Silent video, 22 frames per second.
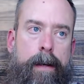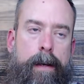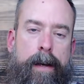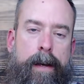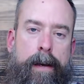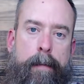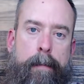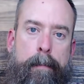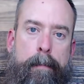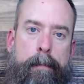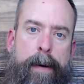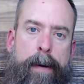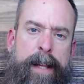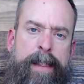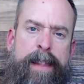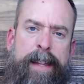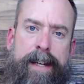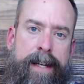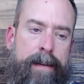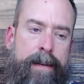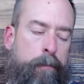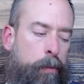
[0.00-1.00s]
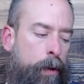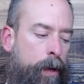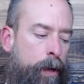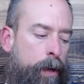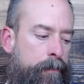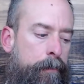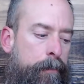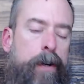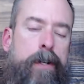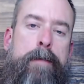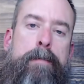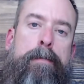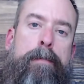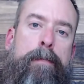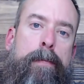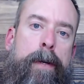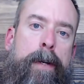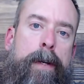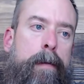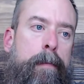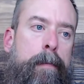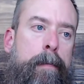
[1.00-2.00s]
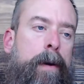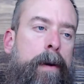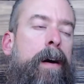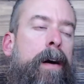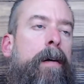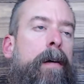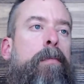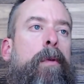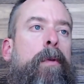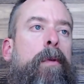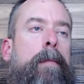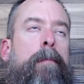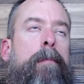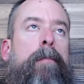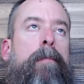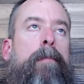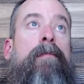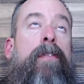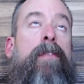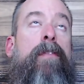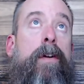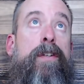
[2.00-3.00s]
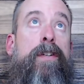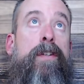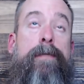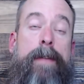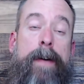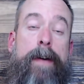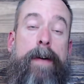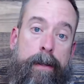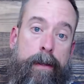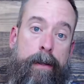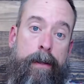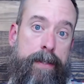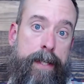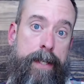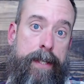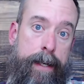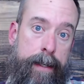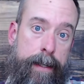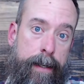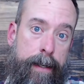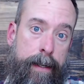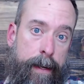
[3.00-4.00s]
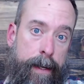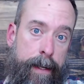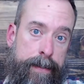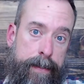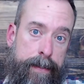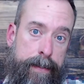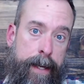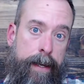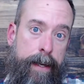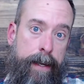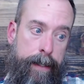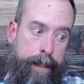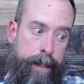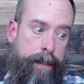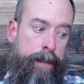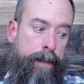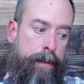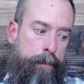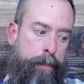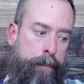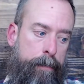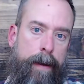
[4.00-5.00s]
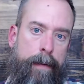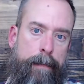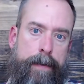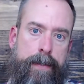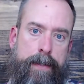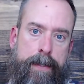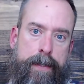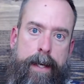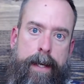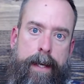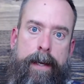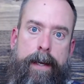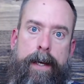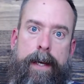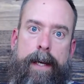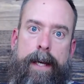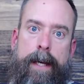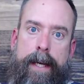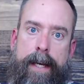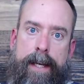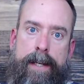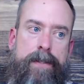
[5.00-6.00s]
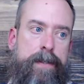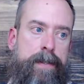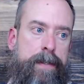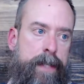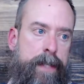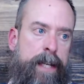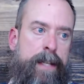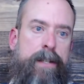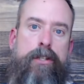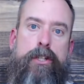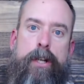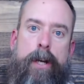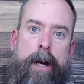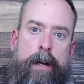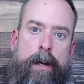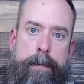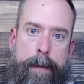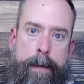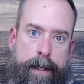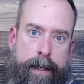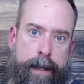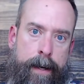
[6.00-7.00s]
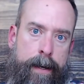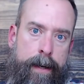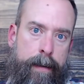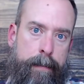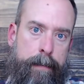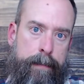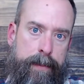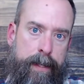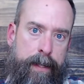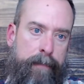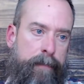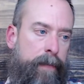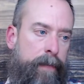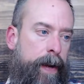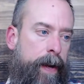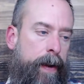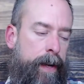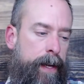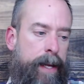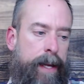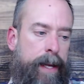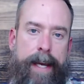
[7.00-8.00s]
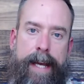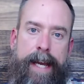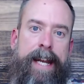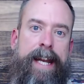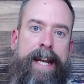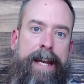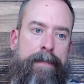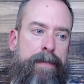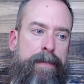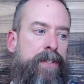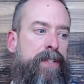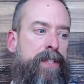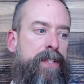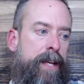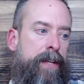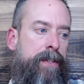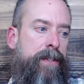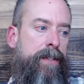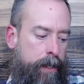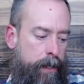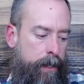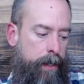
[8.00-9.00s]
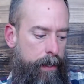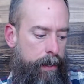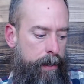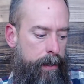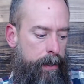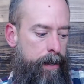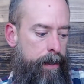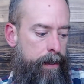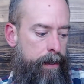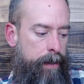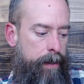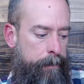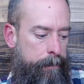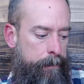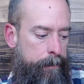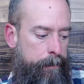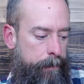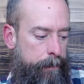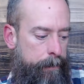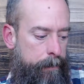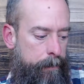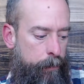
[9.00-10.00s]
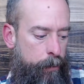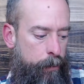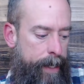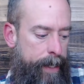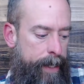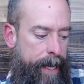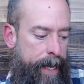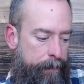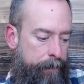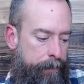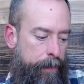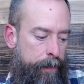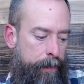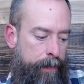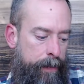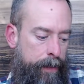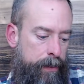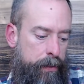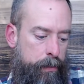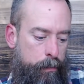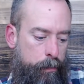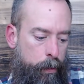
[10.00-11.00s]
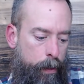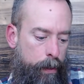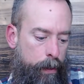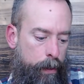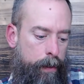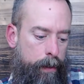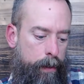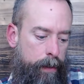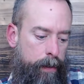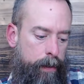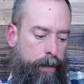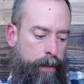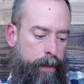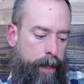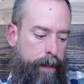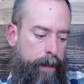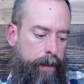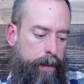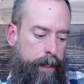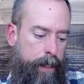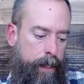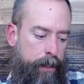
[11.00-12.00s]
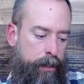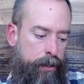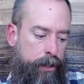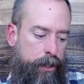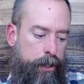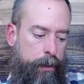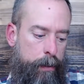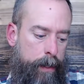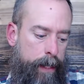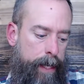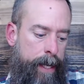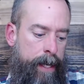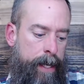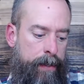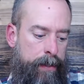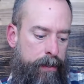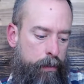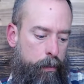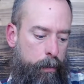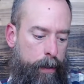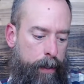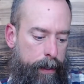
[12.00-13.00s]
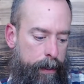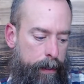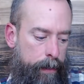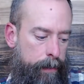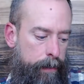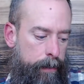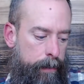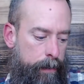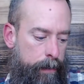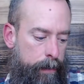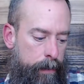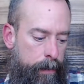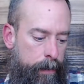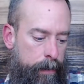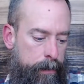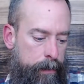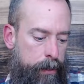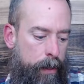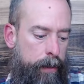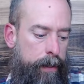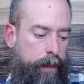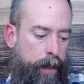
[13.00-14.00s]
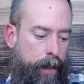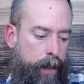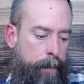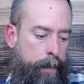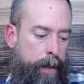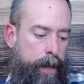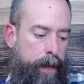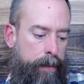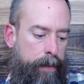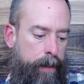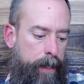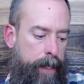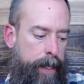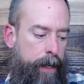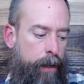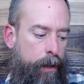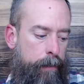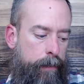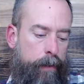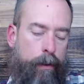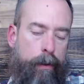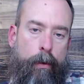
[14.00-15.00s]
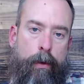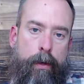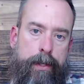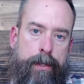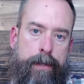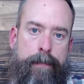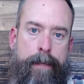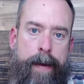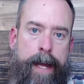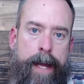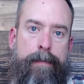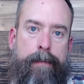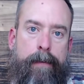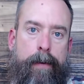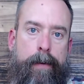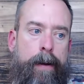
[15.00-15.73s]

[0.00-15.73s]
But what verse follows that in Isaiah, in the prophecy, is then judgment comes. It even says right after this word that Yeshua ends with, talking about the year of the Lord's favor,